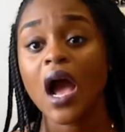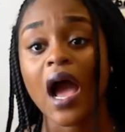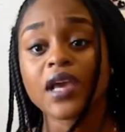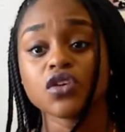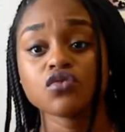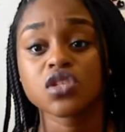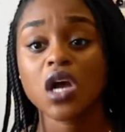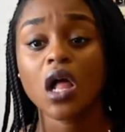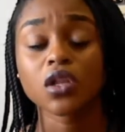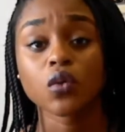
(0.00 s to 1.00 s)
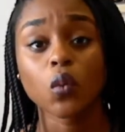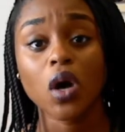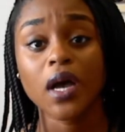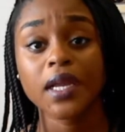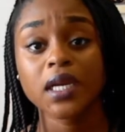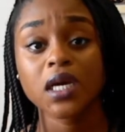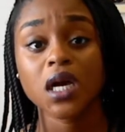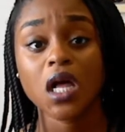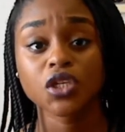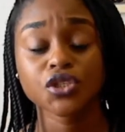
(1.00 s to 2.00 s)
I used color 1,
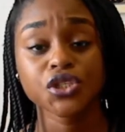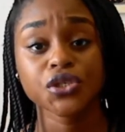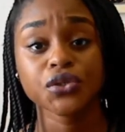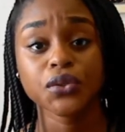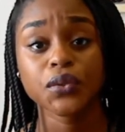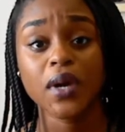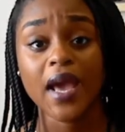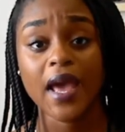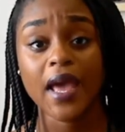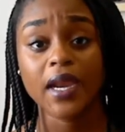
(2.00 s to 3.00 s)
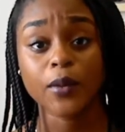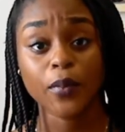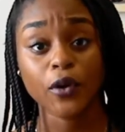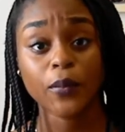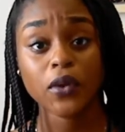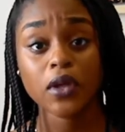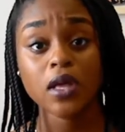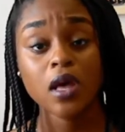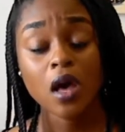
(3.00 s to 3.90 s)
color 2, and purple.